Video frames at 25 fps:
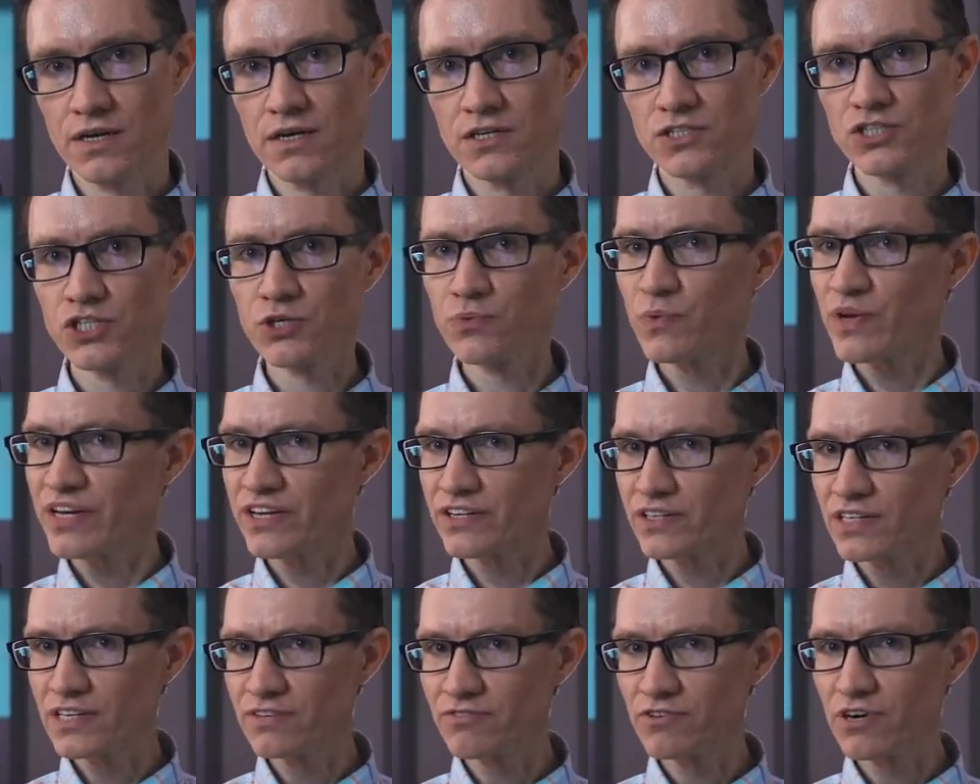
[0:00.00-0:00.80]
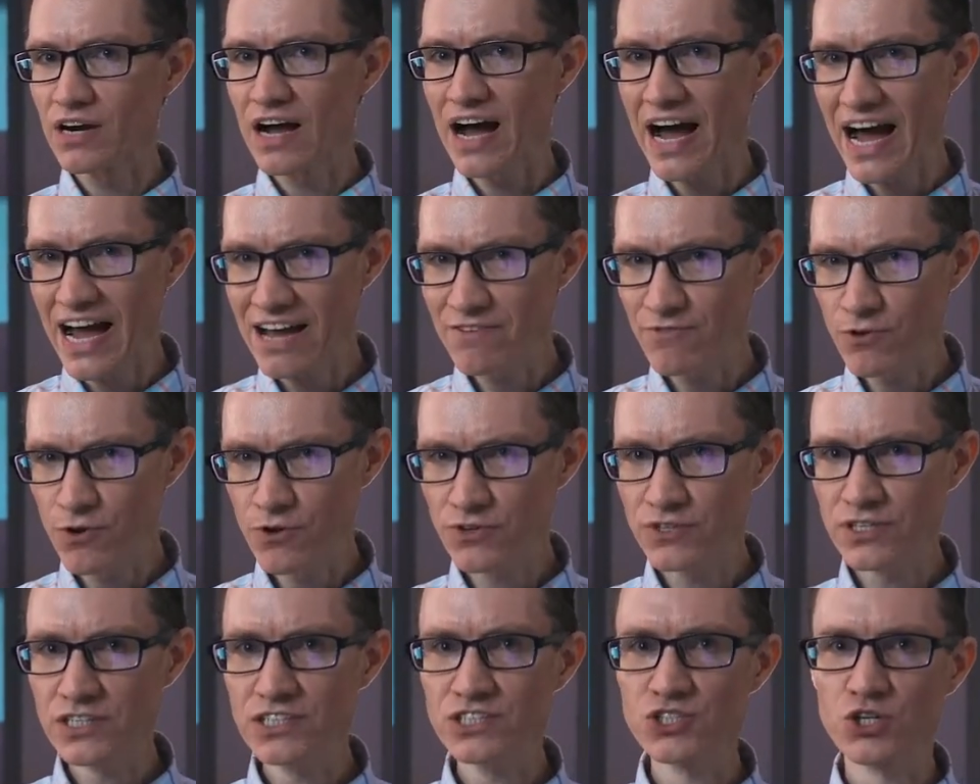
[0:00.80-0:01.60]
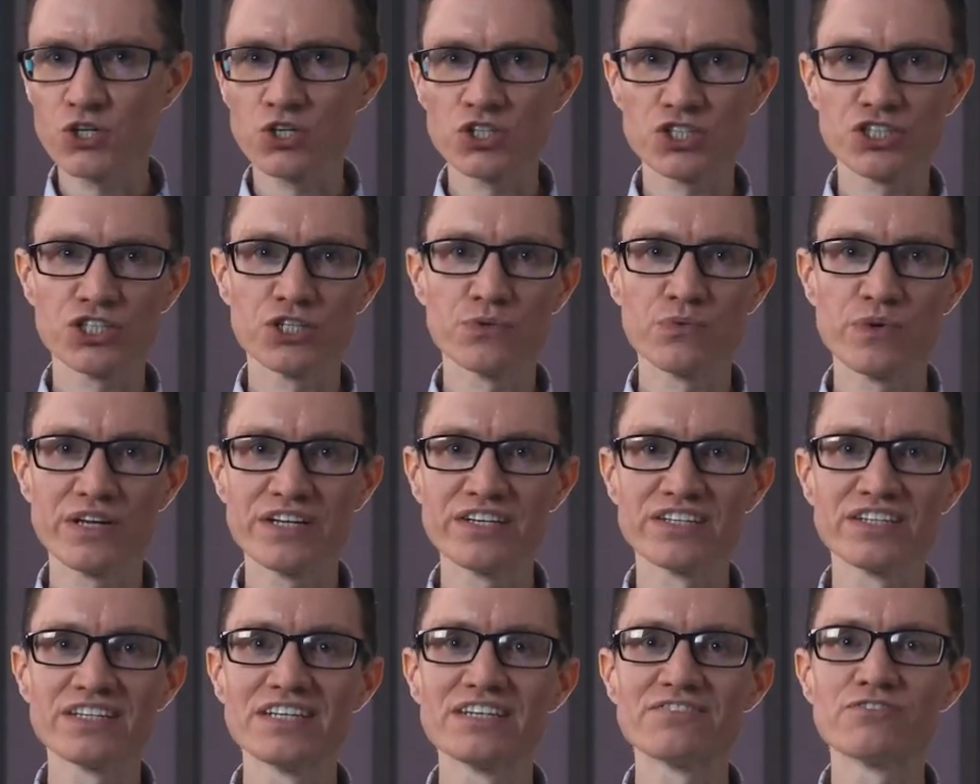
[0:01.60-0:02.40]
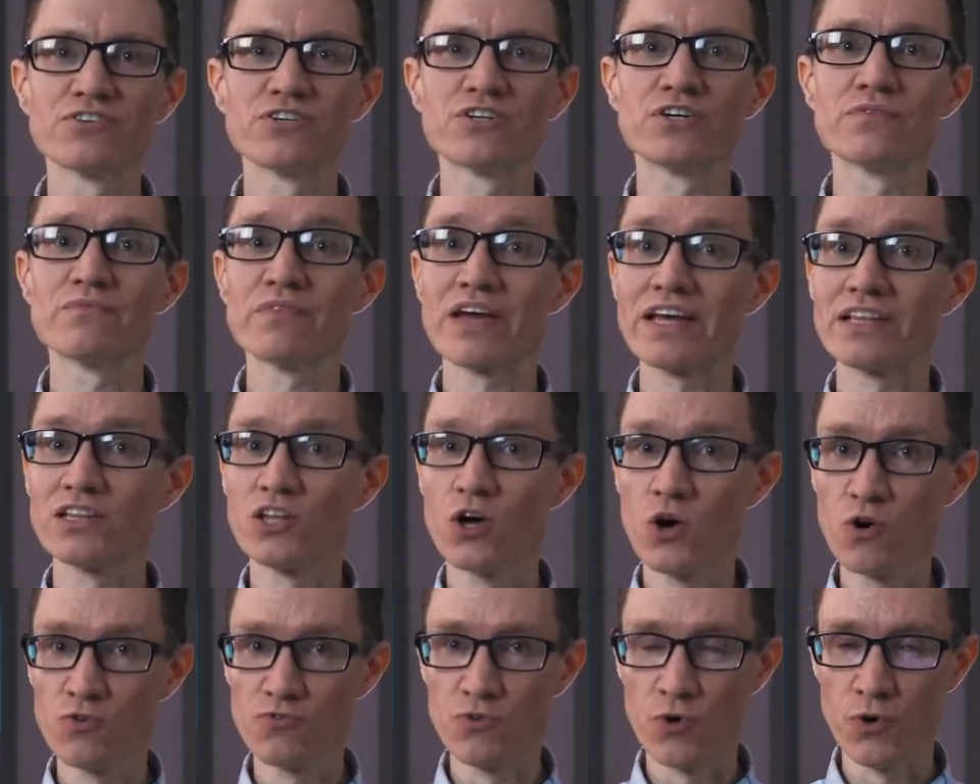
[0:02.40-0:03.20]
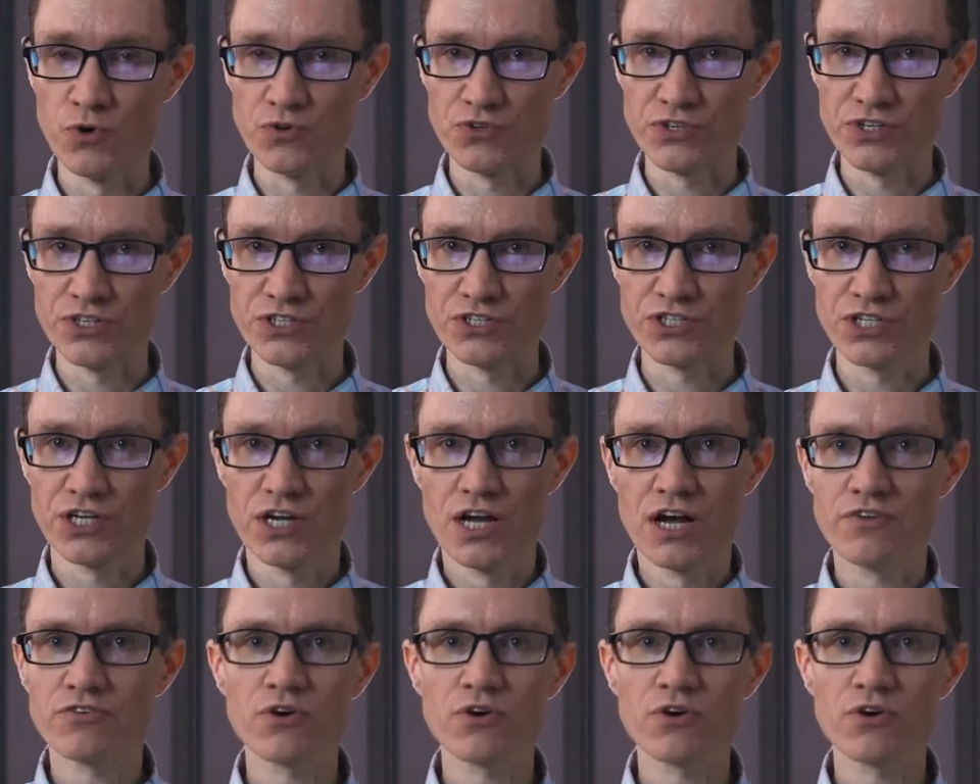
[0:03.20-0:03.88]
Should we deliver a high voltage or should we deliver a low voltage?